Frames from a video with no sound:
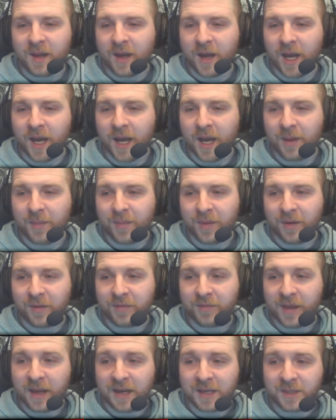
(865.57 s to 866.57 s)
Um,
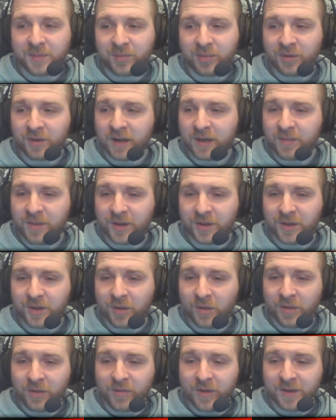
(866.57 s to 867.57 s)
but that is pretty much
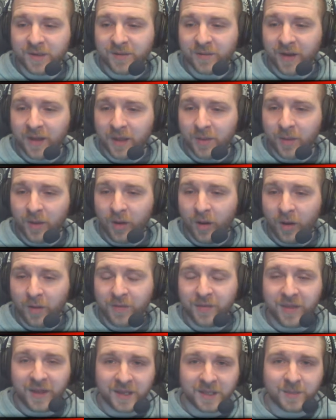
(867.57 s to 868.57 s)
all there is available
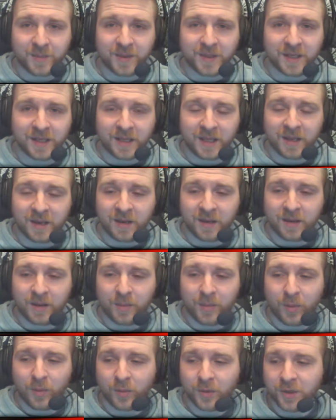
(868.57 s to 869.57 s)
on this particular
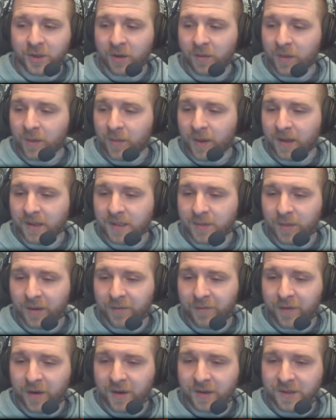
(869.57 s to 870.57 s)
portion of the beta, my
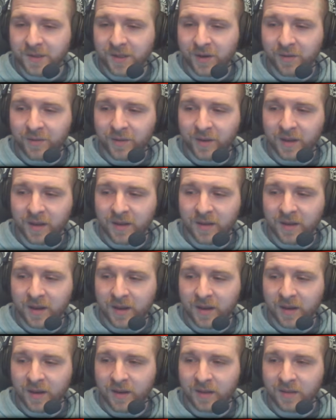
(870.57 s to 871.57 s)
friends. Hopefully,
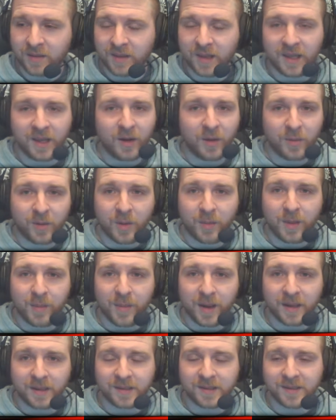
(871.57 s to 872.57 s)
then the upcoming
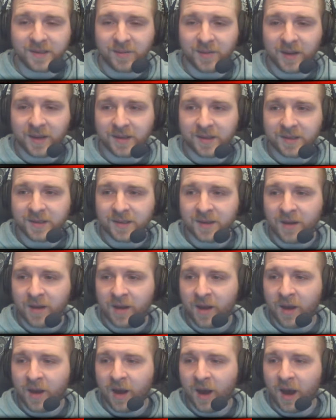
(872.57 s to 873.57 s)
betas of this
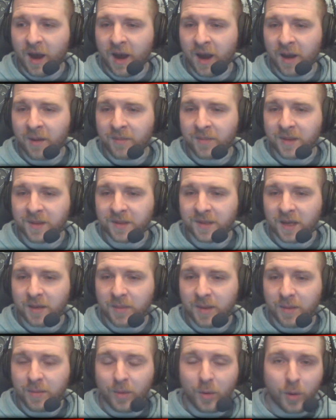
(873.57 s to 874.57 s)
um, there's going
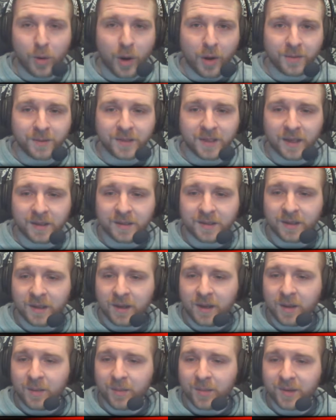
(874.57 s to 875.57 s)
to be more content.
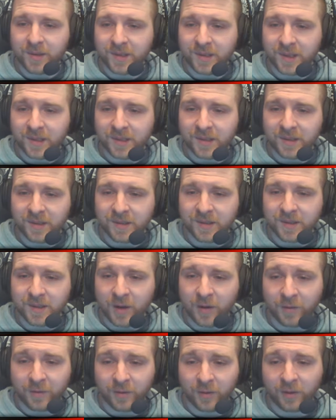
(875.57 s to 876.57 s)
Protositas,
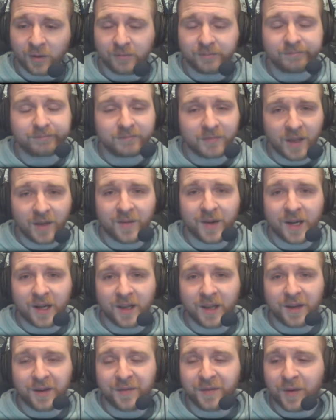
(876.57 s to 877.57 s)
overall, I've had a
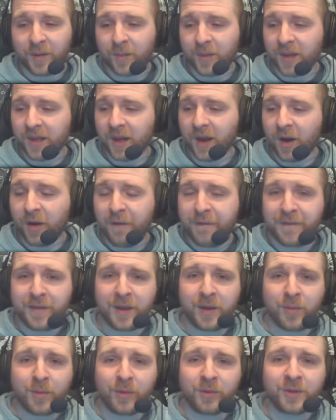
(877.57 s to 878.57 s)
lot of fun with it. Hopefully,
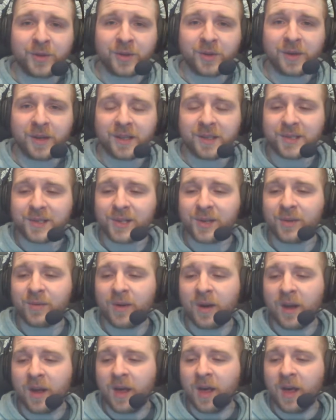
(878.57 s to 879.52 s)
you all enjoyed it too.